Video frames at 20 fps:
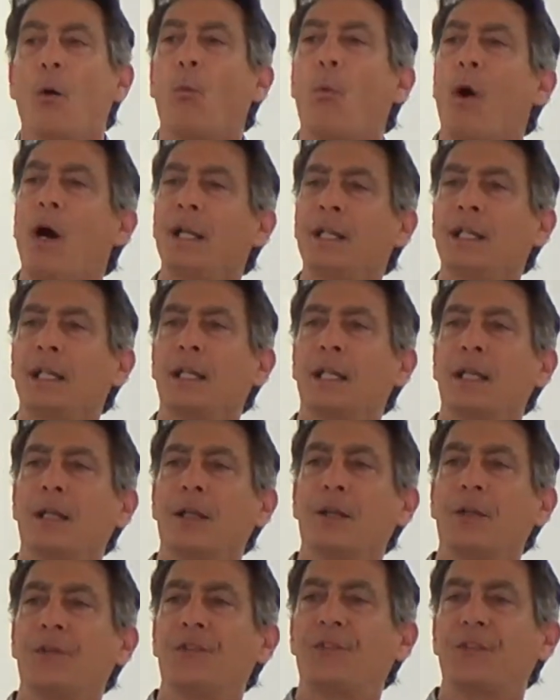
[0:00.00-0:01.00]
One
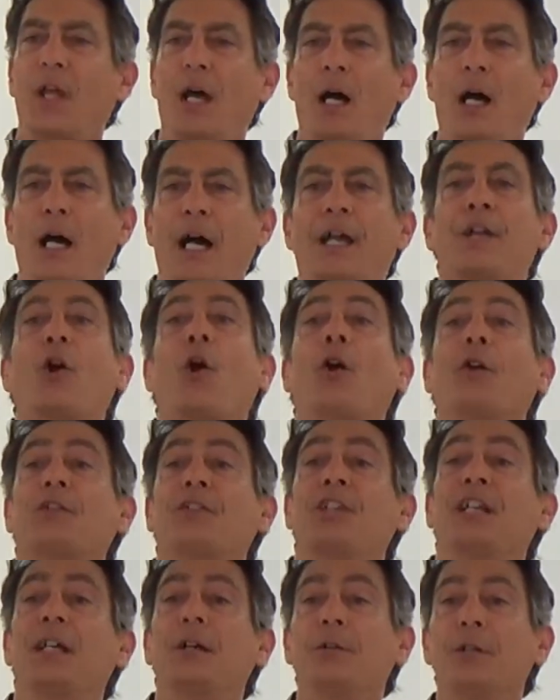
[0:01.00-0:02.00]
is an
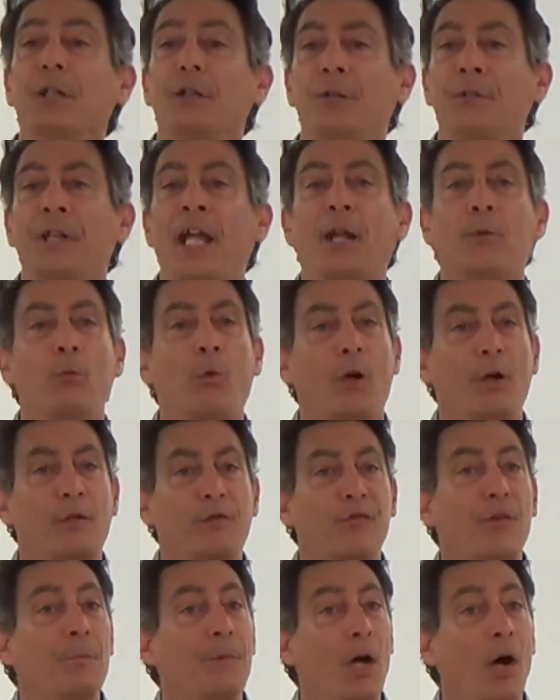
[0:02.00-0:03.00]
arterial network
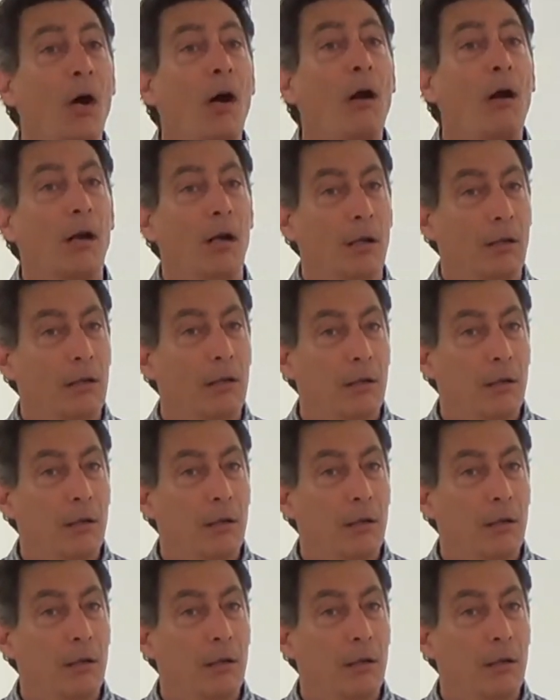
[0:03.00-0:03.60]
from the heart,